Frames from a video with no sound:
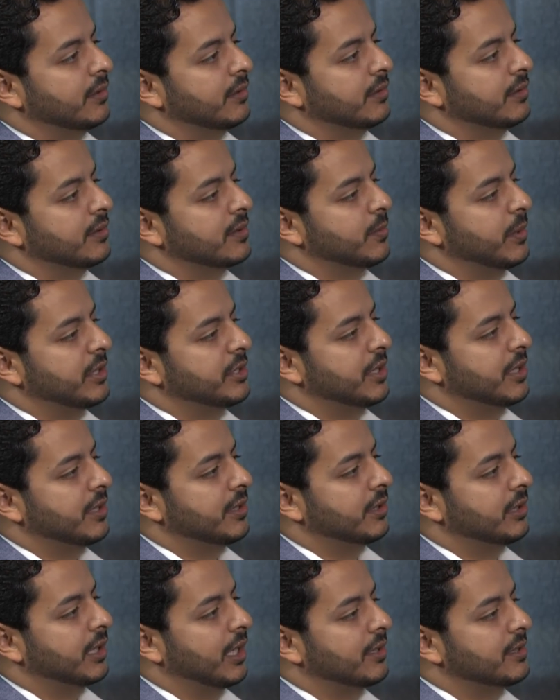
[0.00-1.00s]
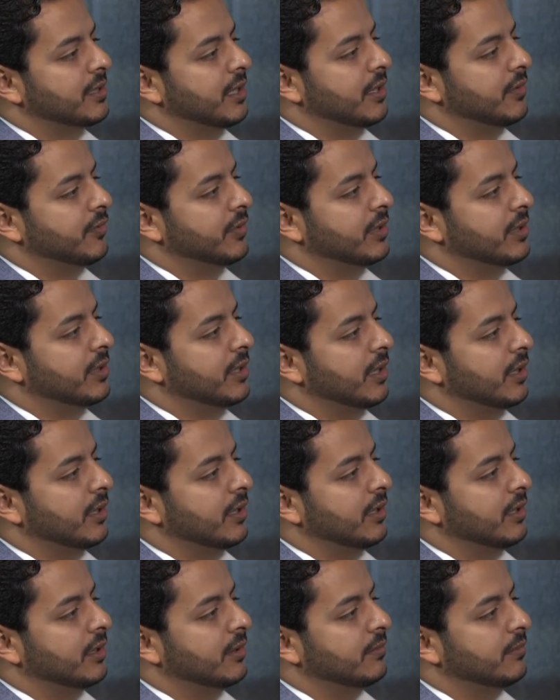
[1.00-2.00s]
especially the tax haven
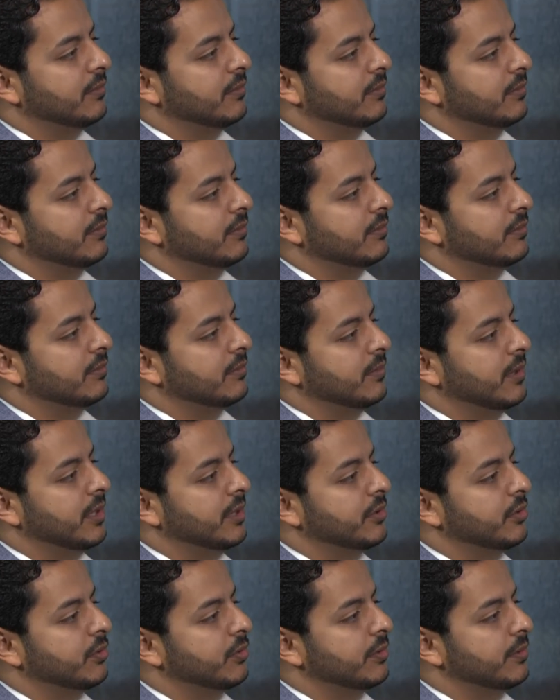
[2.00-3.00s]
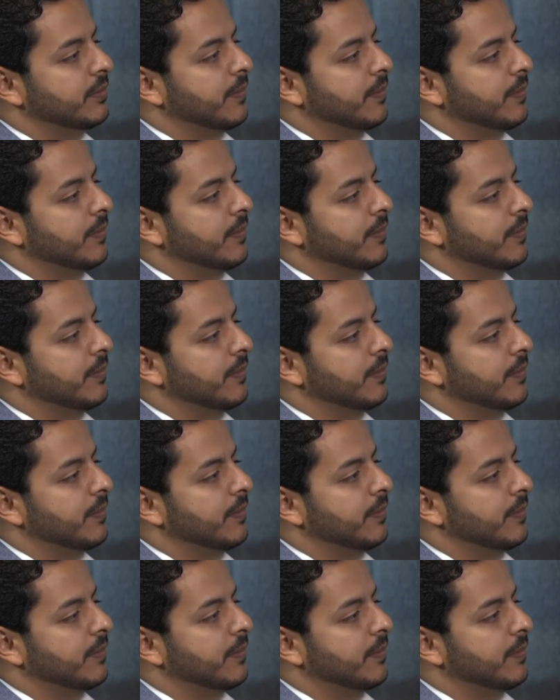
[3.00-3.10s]
issue?